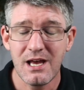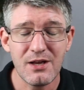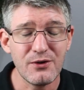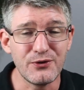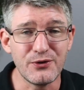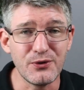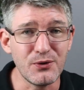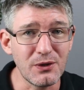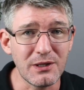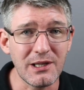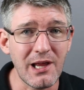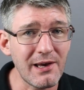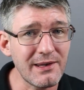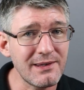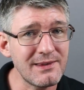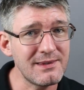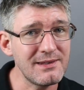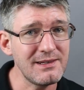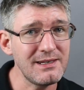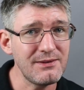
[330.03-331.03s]
Do you
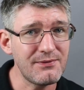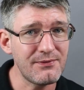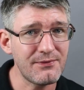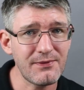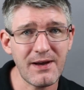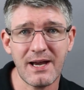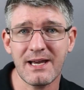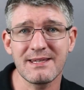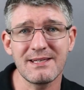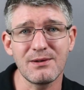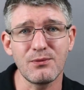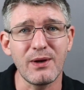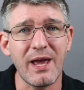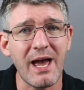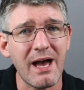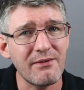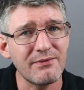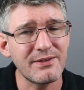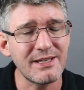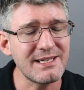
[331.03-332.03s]
like the fact that we
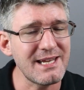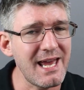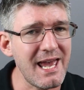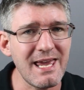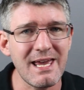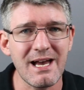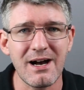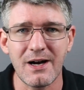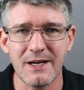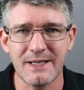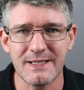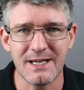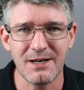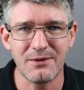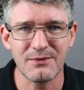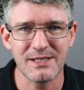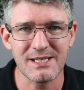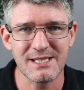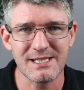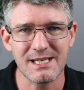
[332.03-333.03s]
have that AI
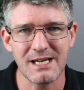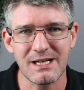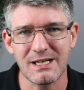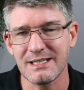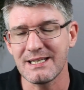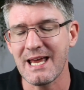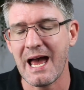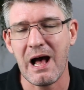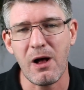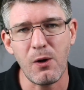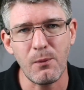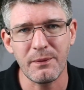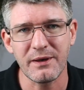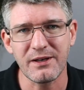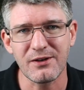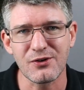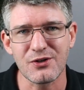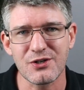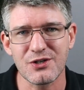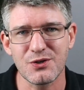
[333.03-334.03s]
down the side
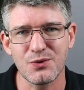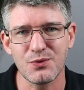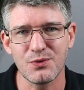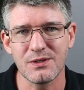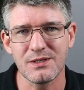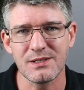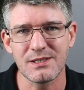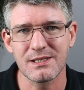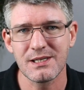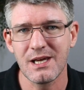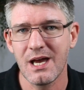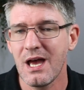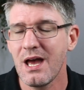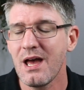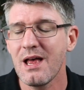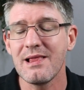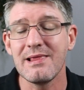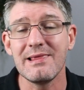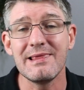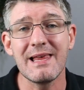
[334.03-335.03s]
helping our students?
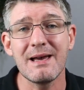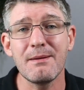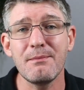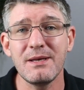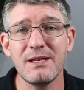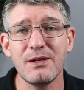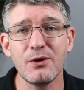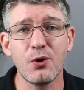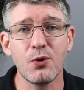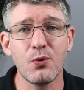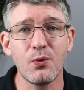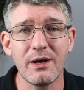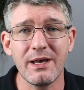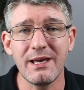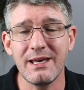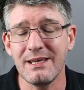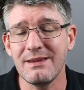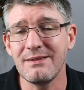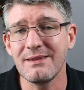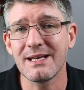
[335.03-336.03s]
let me know
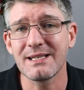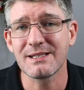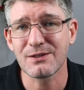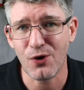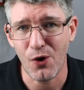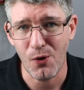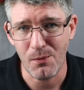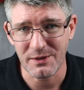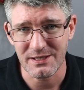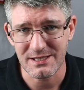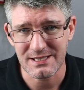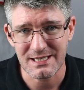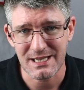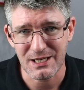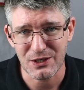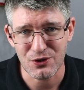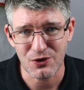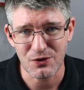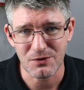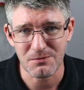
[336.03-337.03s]
in that comment
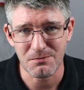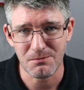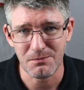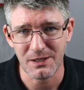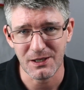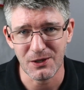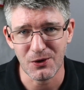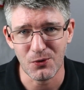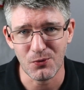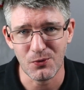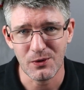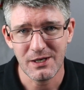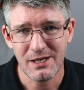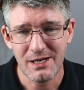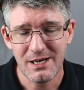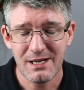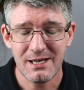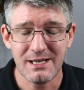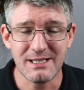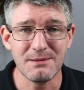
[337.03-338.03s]
section below.
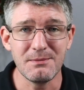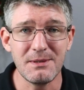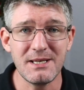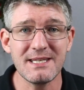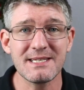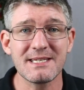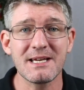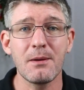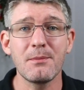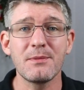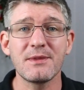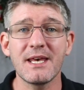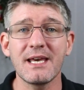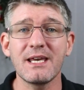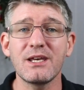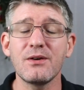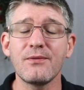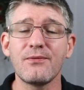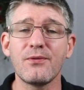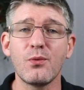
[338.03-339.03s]
In the meantime,
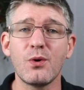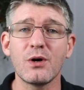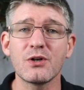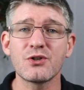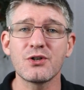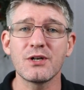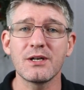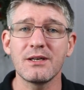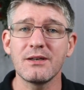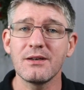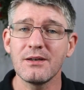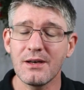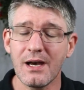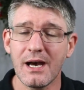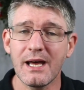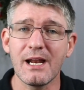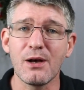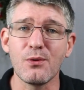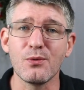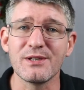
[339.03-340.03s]
thank you for watching
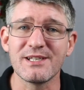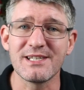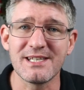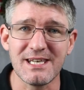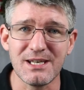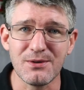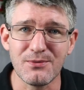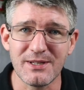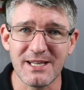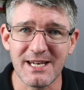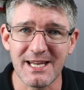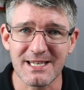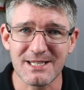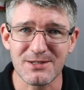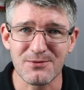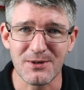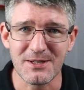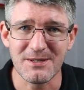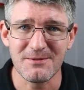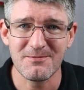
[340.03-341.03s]
and I will see you in the
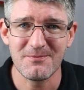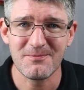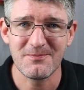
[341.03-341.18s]
next one.